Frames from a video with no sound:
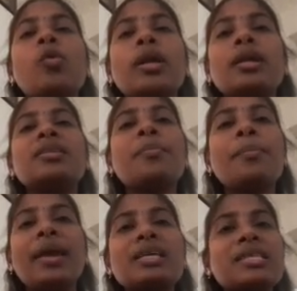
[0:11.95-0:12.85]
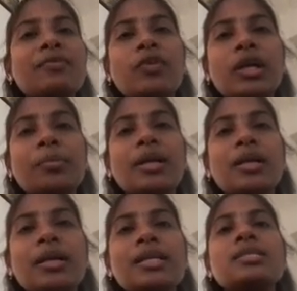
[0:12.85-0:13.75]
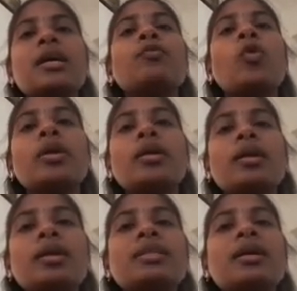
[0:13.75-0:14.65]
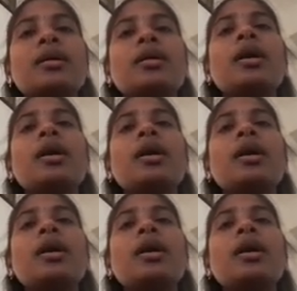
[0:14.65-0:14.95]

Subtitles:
what are the basic fundamental needs and what are all the